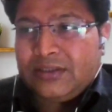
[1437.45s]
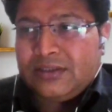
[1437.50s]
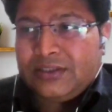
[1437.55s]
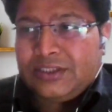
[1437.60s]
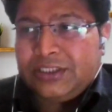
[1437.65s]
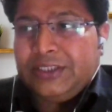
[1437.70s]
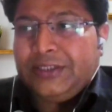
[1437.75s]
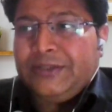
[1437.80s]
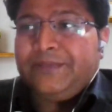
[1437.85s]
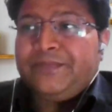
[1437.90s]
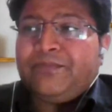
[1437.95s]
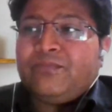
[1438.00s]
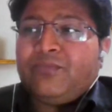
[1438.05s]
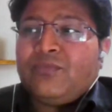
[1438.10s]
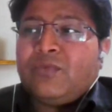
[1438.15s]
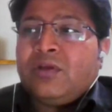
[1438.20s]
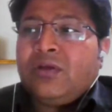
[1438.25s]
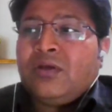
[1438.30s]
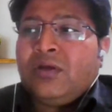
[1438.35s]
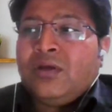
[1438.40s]
3
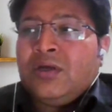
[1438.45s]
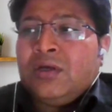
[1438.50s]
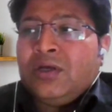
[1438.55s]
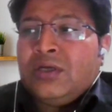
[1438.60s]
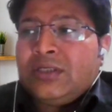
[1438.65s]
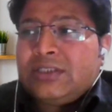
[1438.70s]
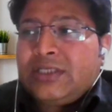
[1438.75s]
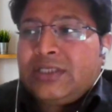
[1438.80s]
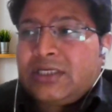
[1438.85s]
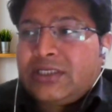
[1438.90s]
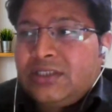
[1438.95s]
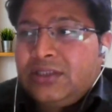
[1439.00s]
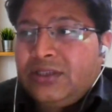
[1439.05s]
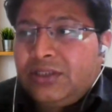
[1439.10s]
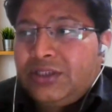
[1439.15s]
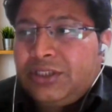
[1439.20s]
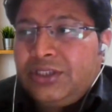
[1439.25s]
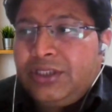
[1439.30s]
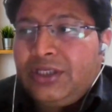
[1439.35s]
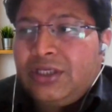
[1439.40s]
section
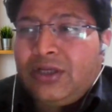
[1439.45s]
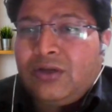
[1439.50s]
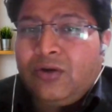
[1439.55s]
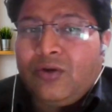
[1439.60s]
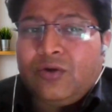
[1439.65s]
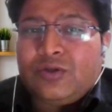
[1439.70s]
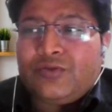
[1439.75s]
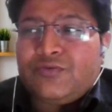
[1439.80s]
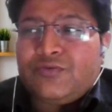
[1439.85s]
3 clause